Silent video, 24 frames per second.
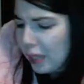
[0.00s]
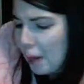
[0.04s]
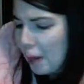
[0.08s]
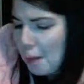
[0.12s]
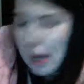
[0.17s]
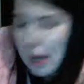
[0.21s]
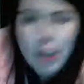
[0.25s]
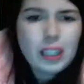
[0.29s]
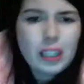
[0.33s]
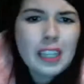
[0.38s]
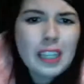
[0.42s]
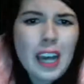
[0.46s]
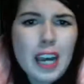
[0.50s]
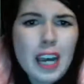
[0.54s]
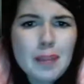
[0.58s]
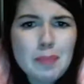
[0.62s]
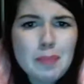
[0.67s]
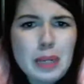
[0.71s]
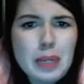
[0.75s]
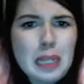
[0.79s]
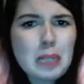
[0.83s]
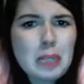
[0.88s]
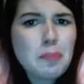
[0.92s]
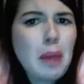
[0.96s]
Apparently I had
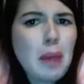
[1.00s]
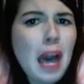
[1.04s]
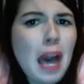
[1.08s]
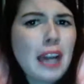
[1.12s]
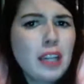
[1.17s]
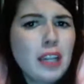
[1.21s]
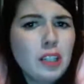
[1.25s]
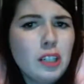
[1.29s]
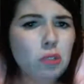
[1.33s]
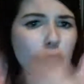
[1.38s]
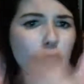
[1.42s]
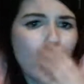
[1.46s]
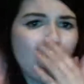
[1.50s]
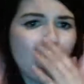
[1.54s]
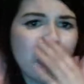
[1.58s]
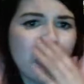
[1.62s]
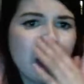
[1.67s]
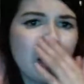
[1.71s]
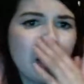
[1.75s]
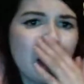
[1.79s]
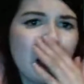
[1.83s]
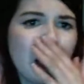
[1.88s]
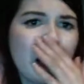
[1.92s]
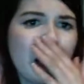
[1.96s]
peaked back in New
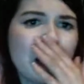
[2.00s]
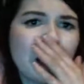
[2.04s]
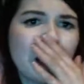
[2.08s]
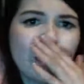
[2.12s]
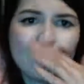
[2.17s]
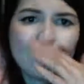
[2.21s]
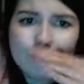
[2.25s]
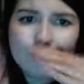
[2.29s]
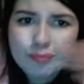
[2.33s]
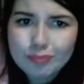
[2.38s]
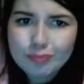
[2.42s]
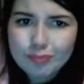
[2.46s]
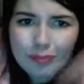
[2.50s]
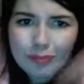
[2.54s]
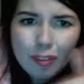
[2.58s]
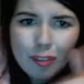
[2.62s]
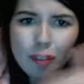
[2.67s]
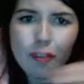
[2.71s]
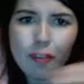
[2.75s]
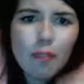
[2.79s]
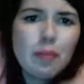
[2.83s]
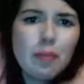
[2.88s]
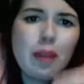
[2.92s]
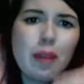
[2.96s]
Jersey because
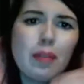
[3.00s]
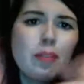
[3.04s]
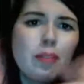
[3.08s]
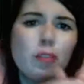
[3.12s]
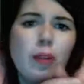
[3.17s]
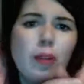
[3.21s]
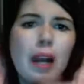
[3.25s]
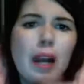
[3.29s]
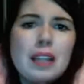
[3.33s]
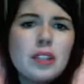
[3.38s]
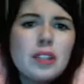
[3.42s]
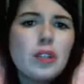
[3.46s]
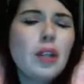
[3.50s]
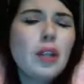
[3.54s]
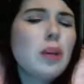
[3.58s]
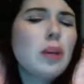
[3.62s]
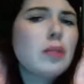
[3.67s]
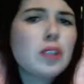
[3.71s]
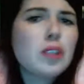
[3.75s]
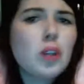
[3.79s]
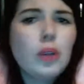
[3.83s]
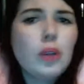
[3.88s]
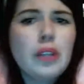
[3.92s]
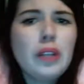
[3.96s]
from then through high school I
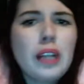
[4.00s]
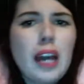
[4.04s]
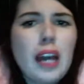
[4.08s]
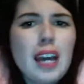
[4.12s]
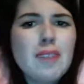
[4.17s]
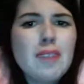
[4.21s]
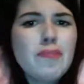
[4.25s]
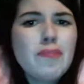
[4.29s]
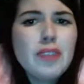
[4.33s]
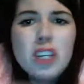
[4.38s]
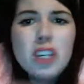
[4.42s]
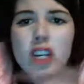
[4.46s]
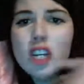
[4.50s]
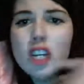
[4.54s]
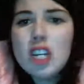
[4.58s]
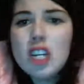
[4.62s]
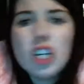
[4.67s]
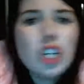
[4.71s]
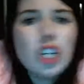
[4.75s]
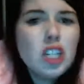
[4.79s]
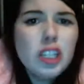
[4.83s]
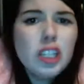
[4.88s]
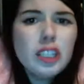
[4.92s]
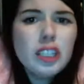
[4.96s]
was told that I
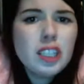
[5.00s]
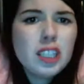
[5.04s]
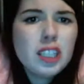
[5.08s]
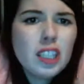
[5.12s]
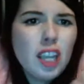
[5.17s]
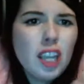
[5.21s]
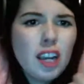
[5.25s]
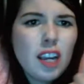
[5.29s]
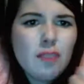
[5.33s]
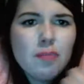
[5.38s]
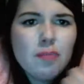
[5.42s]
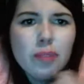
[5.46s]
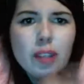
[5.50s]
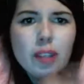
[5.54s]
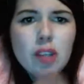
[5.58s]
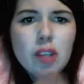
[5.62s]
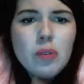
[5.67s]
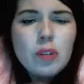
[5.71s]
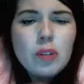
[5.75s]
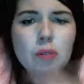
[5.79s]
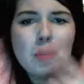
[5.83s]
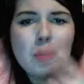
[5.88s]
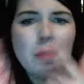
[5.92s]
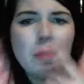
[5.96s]
couldn't sing,
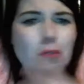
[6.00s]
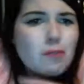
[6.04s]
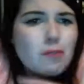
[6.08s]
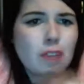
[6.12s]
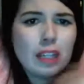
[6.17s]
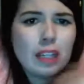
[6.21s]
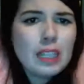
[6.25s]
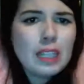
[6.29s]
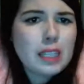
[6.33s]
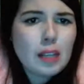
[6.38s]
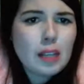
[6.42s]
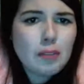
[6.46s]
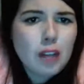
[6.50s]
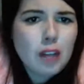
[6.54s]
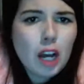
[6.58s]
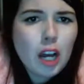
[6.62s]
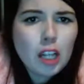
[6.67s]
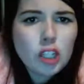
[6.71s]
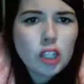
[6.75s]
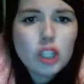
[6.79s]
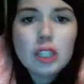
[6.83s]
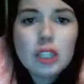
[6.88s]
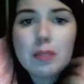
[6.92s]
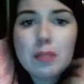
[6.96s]
which made me really
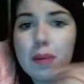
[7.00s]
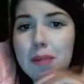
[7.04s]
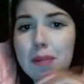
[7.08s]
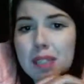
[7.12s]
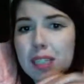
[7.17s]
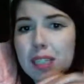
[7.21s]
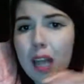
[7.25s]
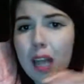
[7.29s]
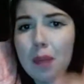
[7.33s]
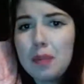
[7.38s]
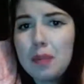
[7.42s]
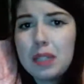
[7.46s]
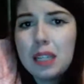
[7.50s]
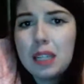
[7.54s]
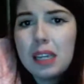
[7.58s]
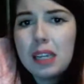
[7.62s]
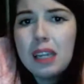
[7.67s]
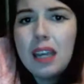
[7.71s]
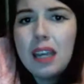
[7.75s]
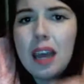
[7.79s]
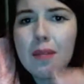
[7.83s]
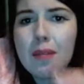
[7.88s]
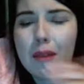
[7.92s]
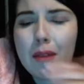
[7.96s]
self-conscious and made me stop
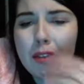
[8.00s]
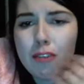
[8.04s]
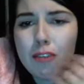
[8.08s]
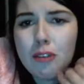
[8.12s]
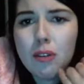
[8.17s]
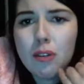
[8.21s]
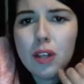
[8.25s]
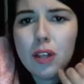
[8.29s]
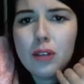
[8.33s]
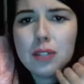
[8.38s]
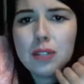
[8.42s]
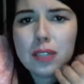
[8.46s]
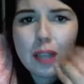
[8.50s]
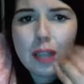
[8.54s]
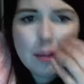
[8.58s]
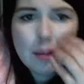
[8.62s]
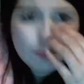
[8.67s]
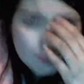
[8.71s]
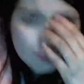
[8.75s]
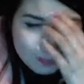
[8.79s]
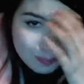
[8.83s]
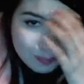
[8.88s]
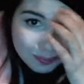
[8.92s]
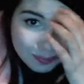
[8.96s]
singing and my throat closes up.
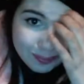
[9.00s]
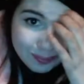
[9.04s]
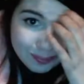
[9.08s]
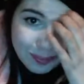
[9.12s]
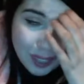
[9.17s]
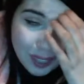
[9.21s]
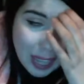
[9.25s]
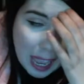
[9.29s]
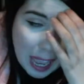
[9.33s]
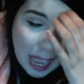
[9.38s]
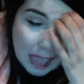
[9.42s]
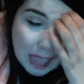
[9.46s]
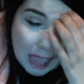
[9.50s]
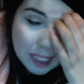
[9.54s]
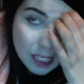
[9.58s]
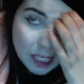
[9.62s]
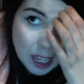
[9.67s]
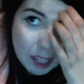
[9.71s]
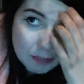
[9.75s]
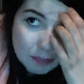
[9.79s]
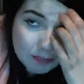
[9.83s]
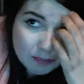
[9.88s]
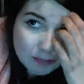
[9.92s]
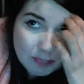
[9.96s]
And
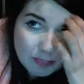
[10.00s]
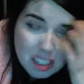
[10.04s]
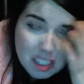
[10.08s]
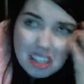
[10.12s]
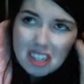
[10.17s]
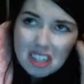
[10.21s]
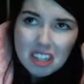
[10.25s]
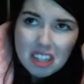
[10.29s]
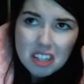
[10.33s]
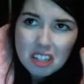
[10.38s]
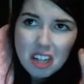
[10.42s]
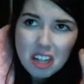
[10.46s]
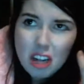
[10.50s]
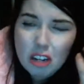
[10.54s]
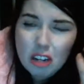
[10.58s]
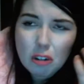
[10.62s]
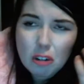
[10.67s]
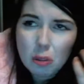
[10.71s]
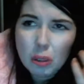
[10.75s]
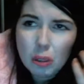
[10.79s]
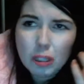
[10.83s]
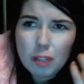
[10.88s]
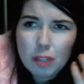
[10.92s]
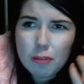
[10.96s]
not
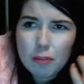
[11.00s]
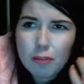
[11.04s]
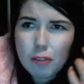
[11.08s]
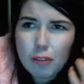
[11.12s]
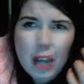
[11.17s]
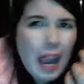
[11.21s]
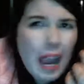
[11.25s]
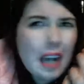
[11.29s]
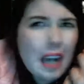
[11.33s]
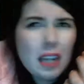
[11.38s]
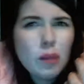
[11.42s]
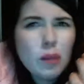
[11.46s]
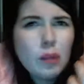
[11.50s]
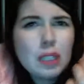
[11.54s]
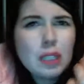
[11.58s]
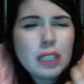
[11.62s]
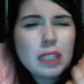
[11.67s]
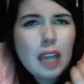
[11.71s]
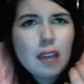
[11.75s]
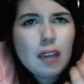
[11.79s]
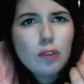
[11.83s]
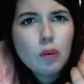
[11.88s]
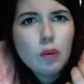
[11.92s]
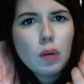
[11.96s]
cool enough for anyone
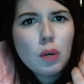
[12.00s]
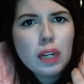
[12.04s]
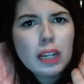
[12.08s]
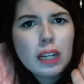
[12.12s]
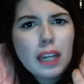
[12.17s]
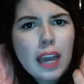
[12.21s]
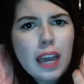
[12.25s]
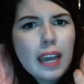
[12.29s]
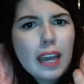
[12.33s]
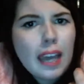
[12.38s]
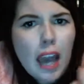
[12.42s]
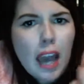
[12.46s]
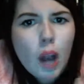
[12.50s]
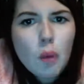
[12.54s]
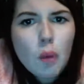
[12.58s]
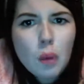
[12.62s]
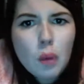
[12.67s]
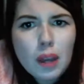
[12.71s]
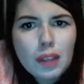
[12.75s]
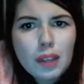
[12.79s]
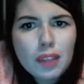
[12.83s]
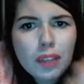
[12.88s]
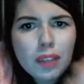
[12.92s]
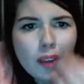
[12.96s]
to ever want to hang out
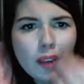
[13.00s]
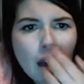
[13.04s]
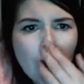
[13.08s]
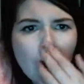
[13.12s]
with.